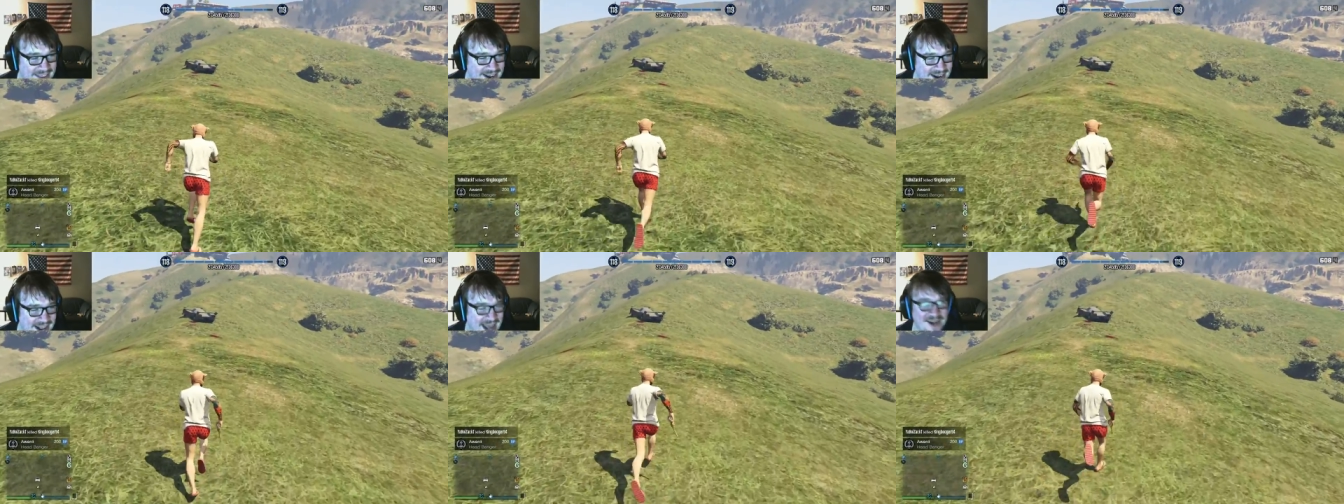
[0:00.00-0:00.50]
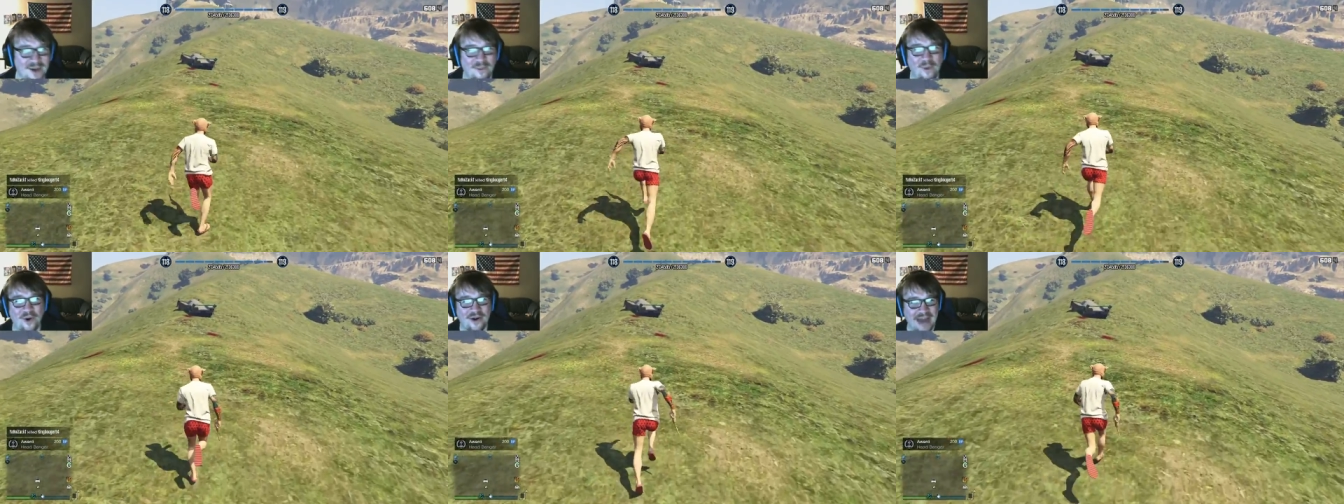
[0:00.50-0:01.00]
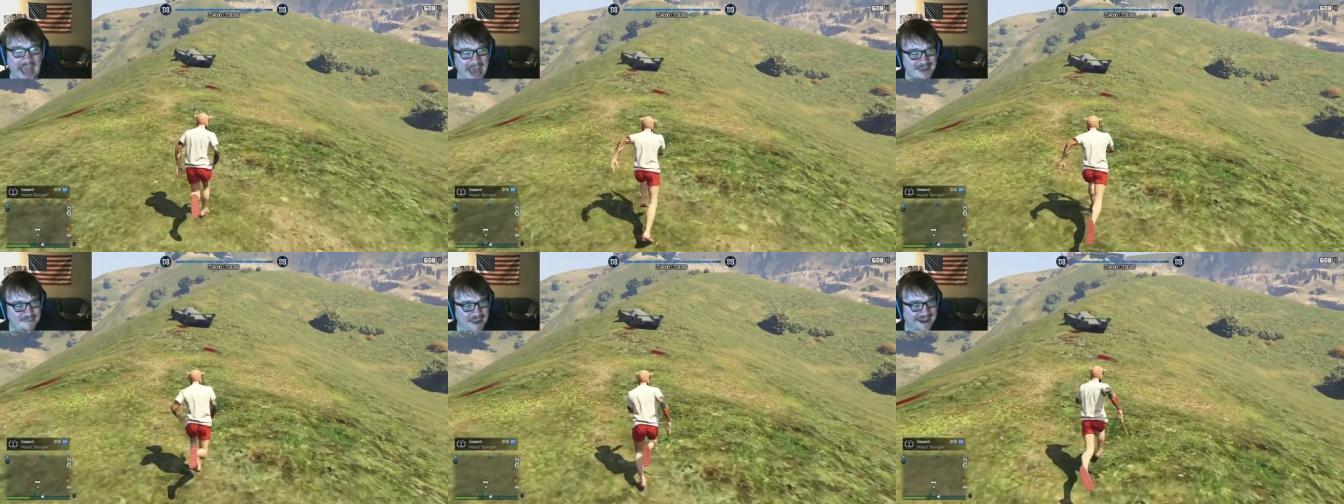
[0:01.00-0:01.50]
I got an award,
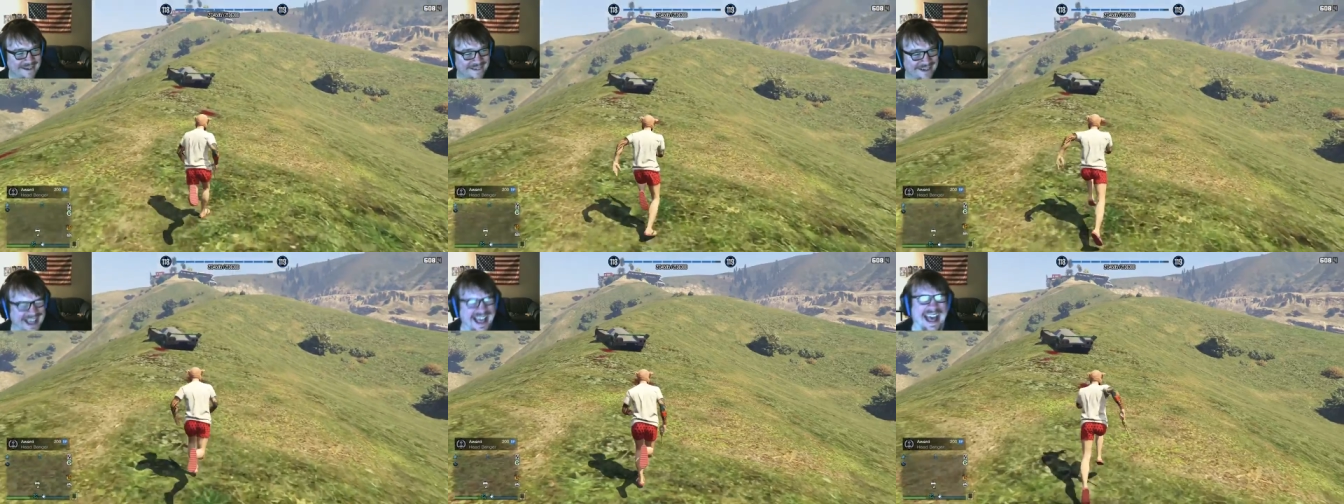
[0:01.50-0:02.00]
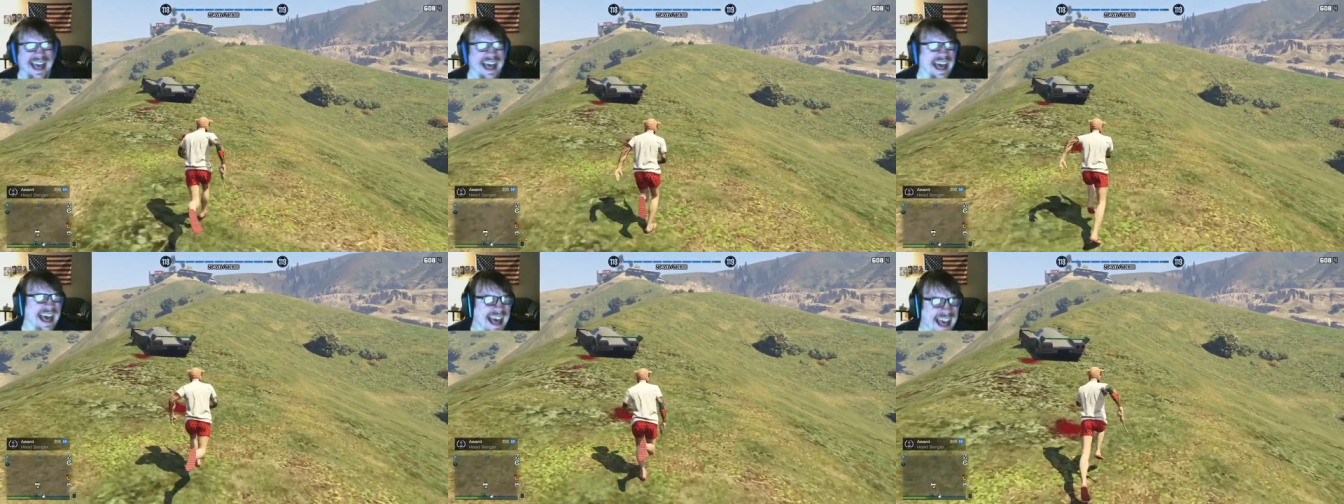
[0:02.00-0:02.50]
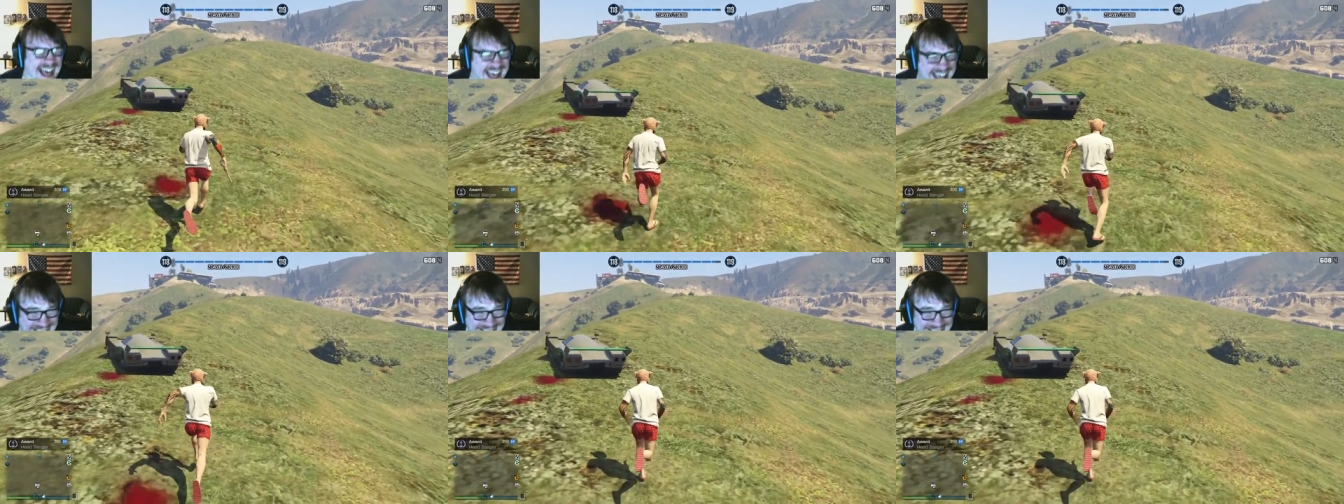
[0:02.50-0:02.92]
headbanger. Nice.